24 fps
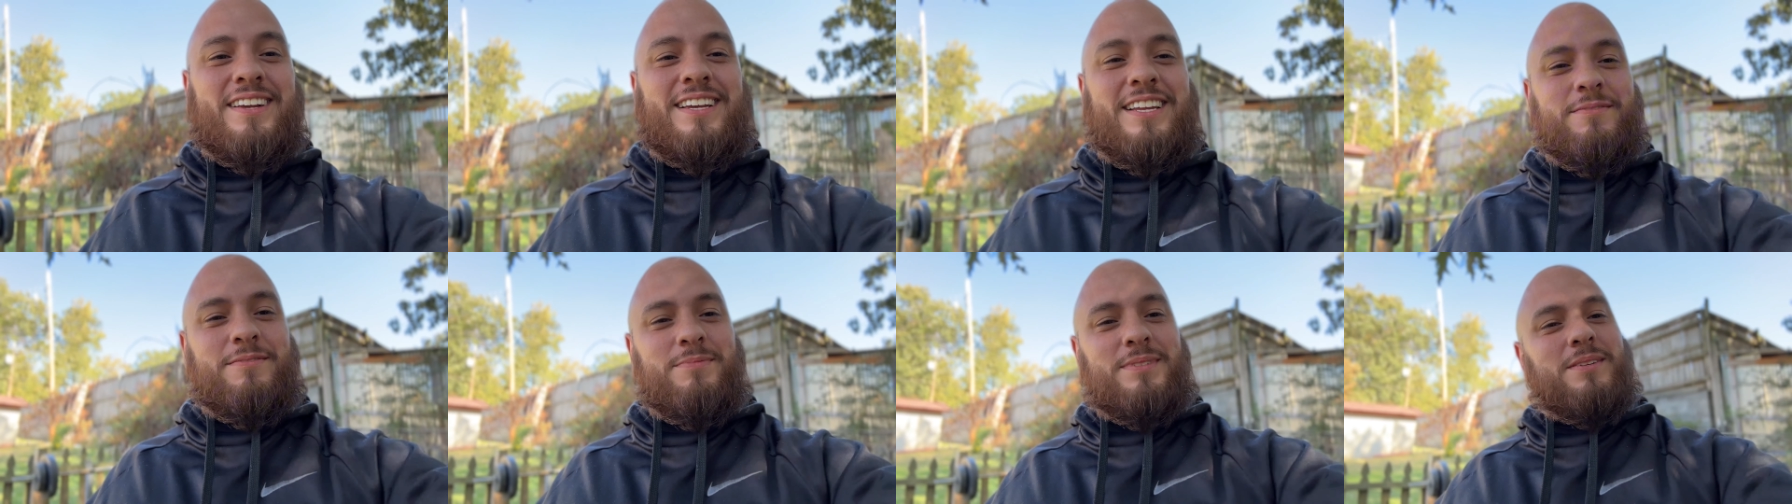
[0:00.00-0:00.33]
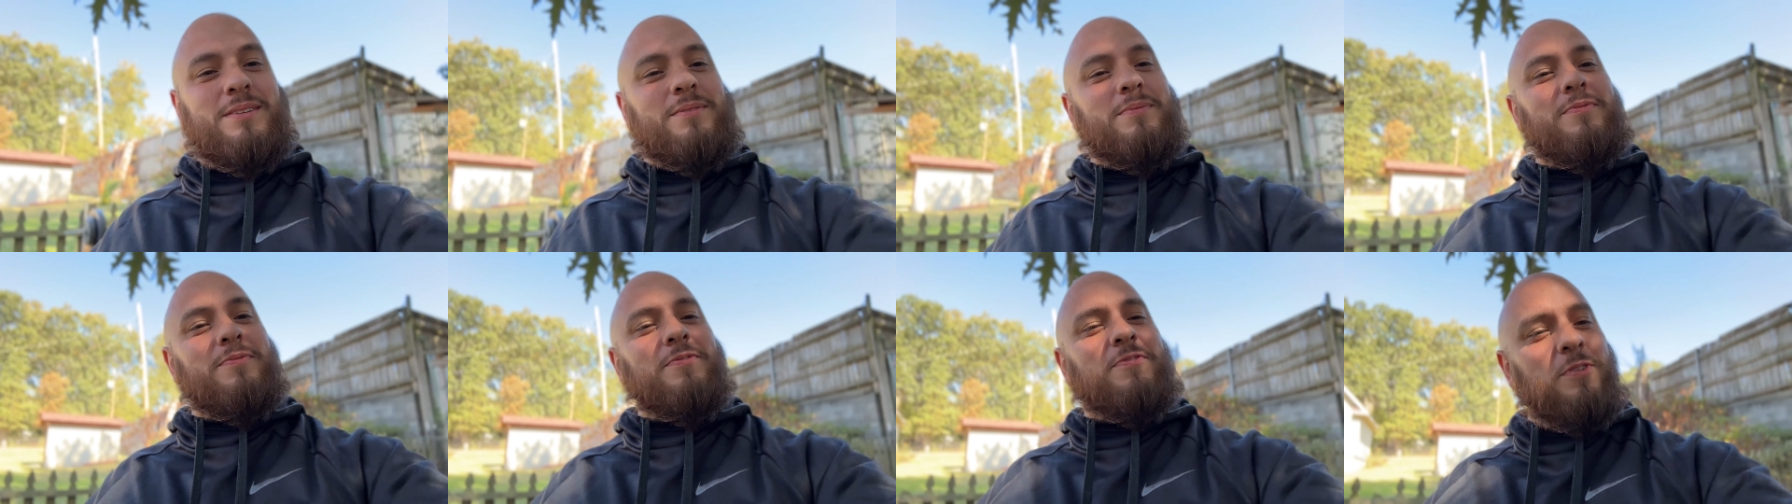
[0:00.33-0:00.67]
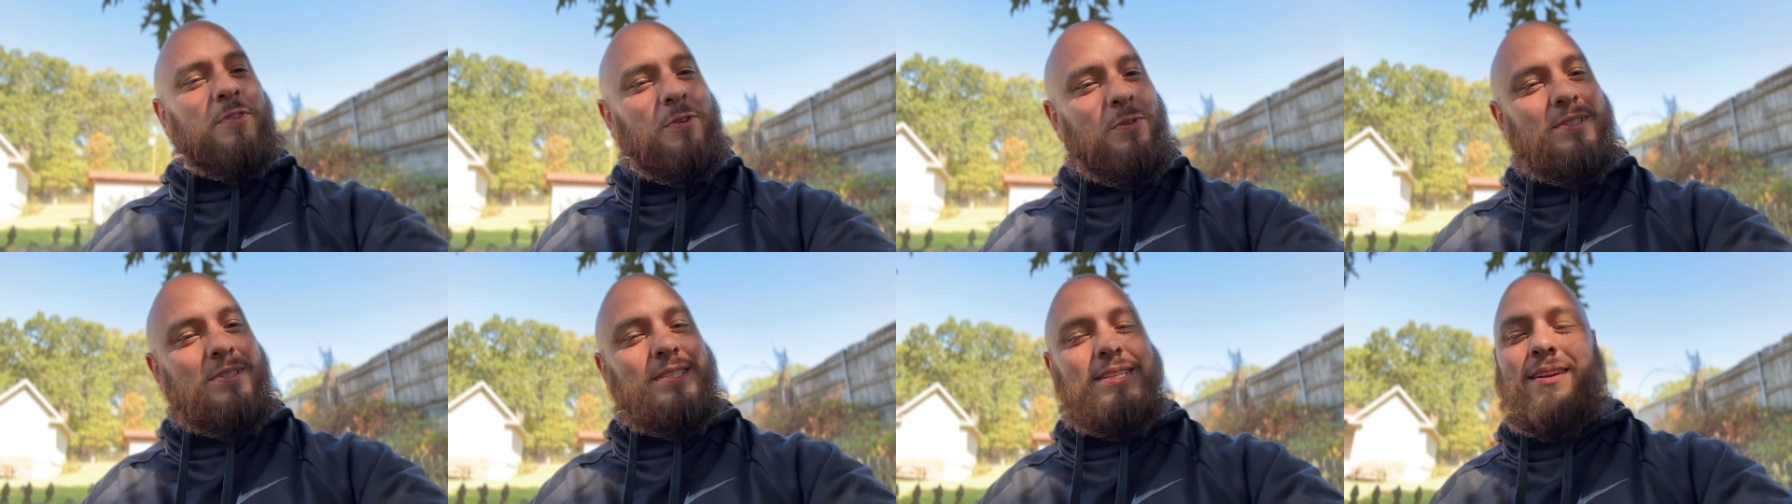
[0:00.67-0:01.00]
Get them some
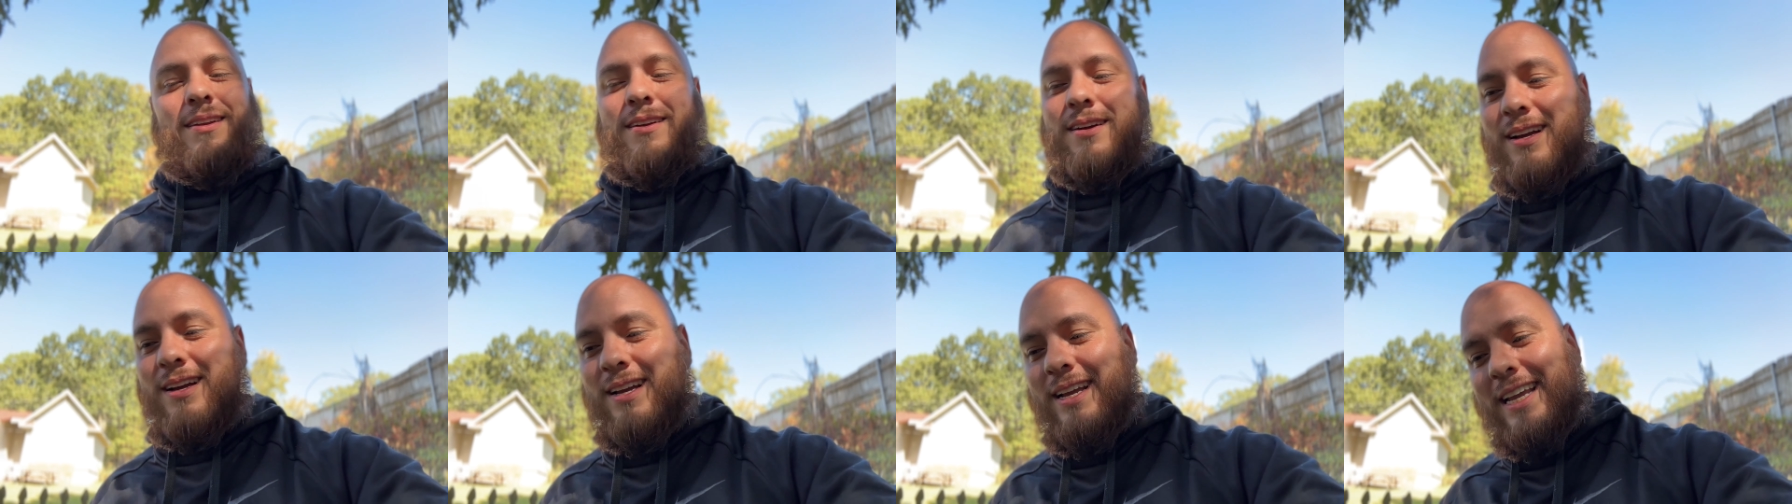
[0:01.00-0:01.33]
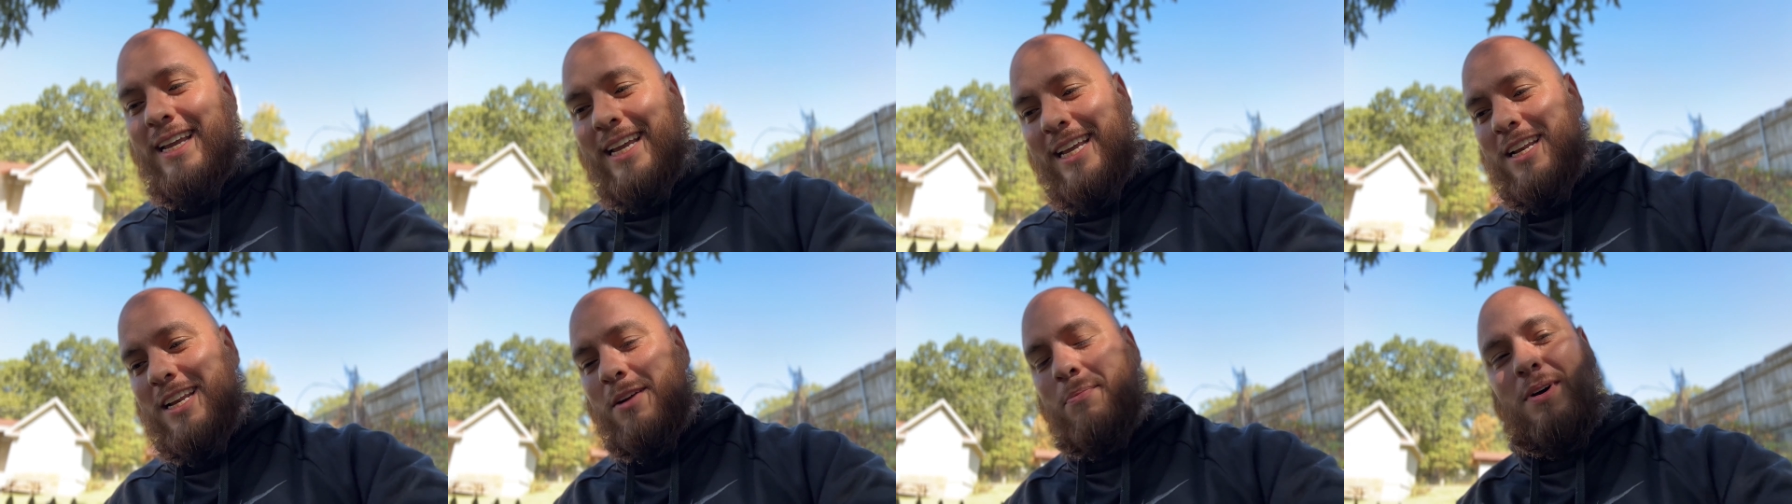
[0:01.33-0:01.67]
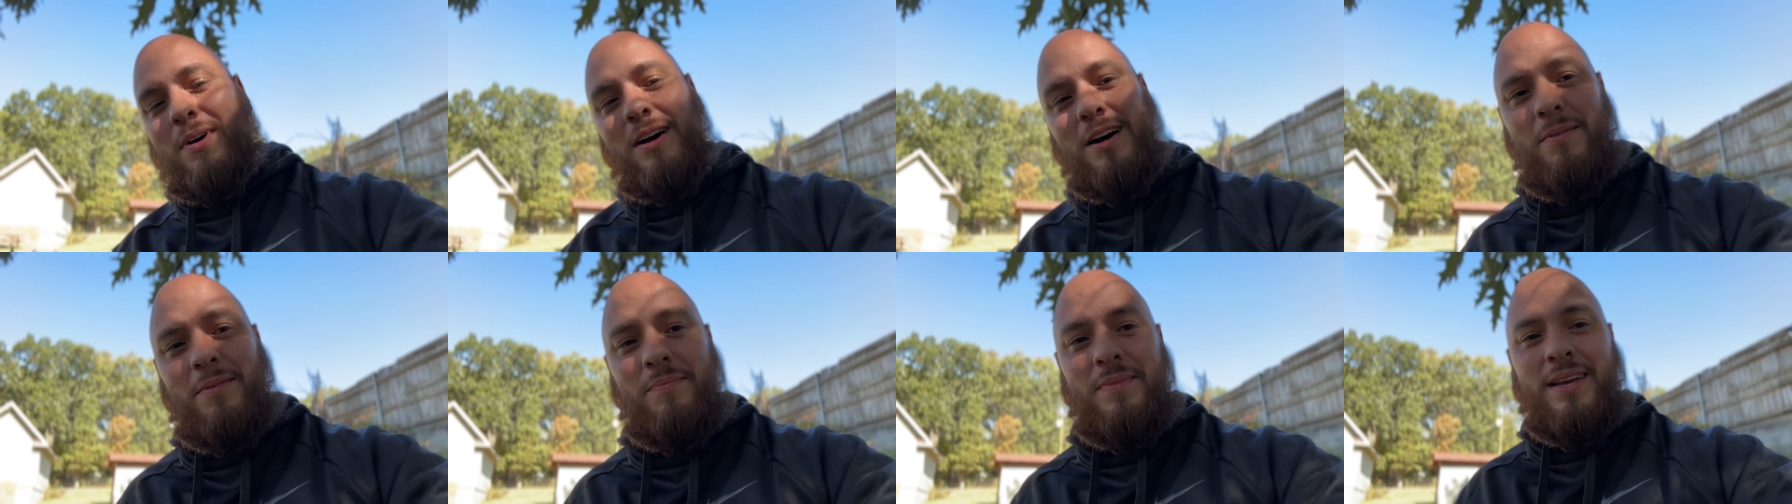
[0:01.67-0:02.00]
foods that are gonna heat them
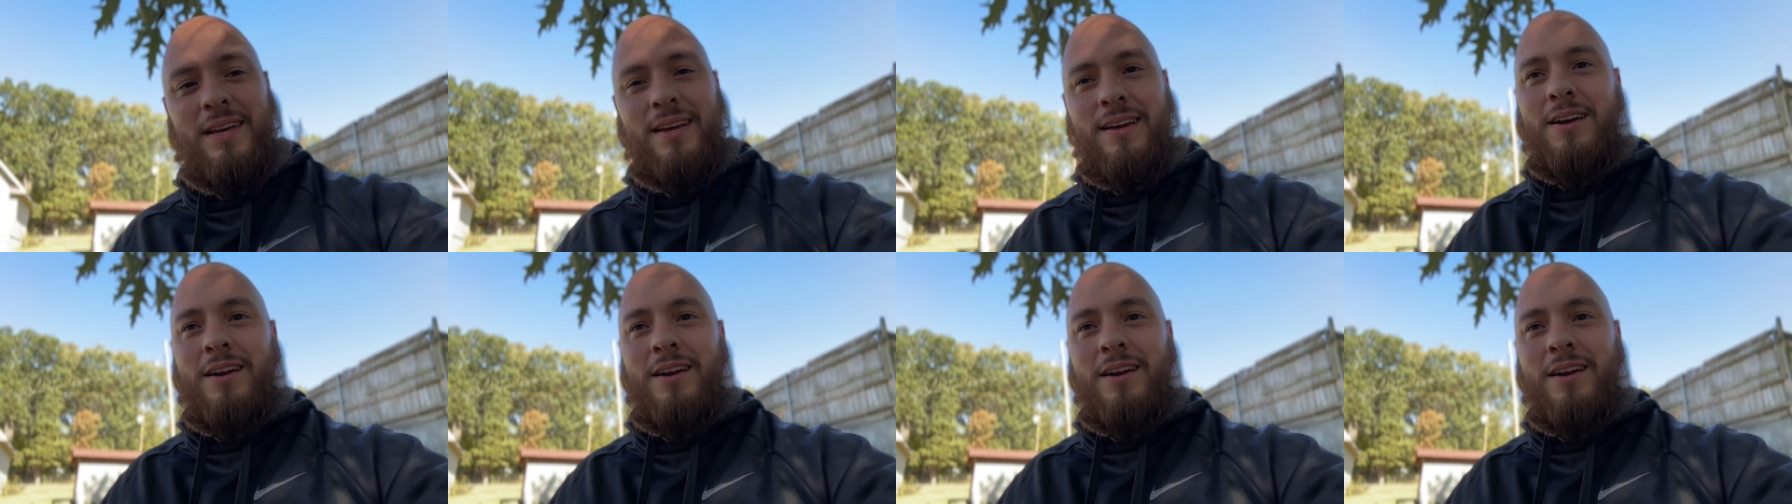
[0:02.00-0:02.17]
up,